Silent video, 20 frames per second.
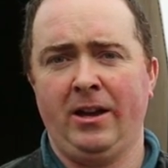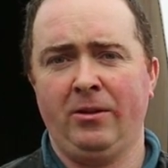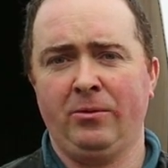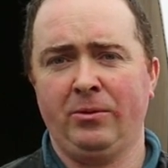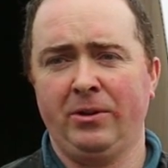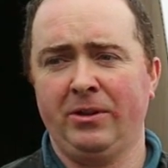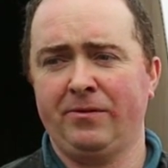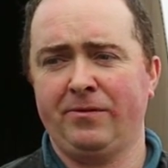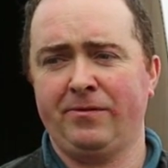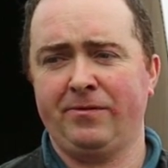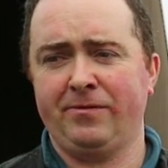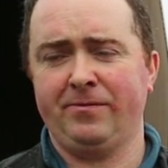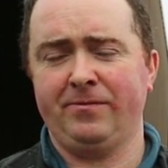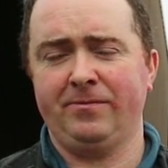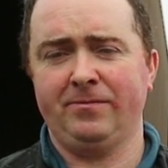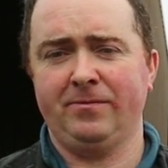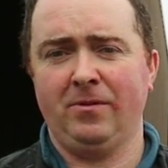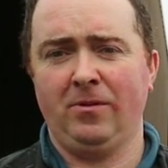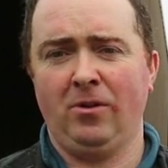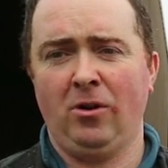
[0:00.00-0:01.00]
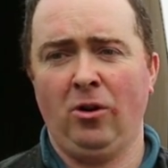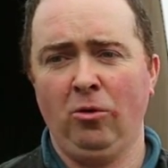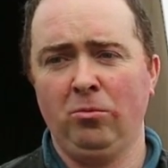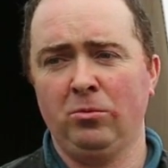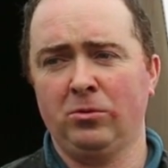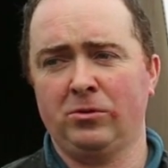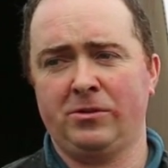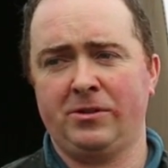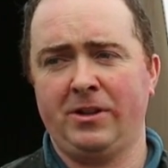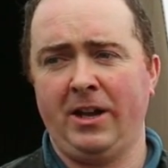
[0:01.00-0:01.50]
We have
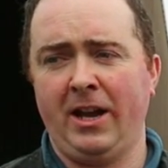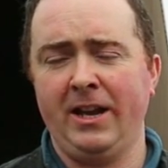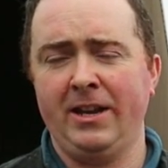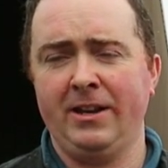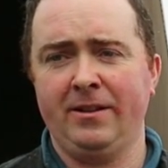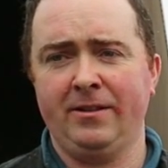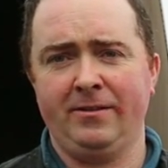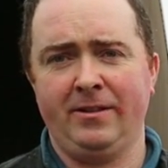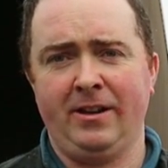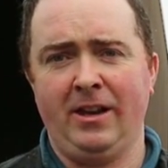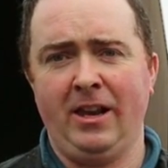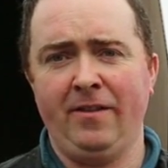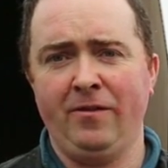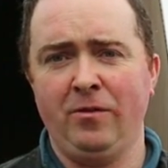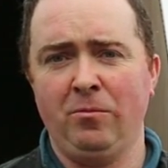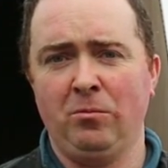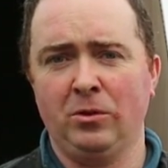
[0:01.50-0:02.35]
almost 10-11